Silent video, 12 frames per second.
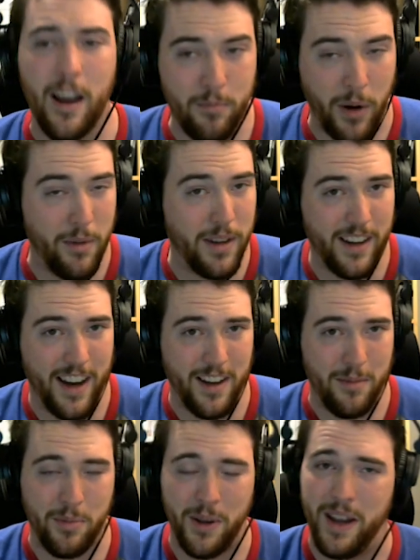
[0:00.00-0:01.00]
I'm probably gonna
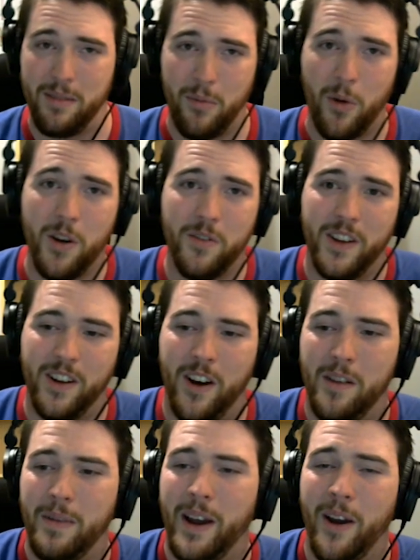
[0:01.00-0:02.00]
end up playing more of it
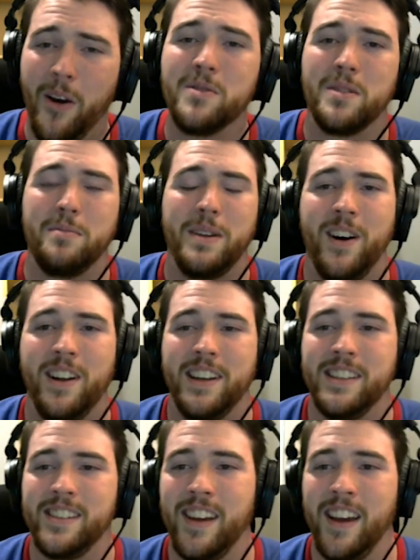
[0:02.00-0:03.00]
on my own, to be
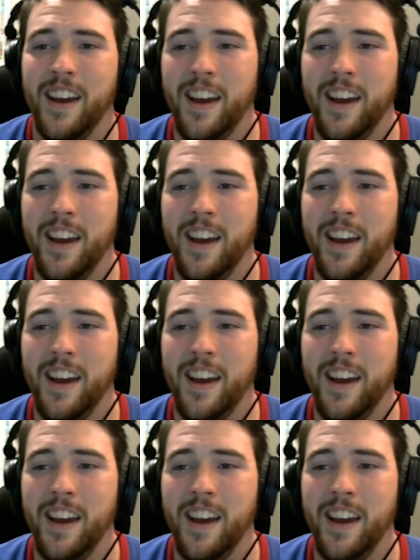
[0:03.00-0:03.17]
honest,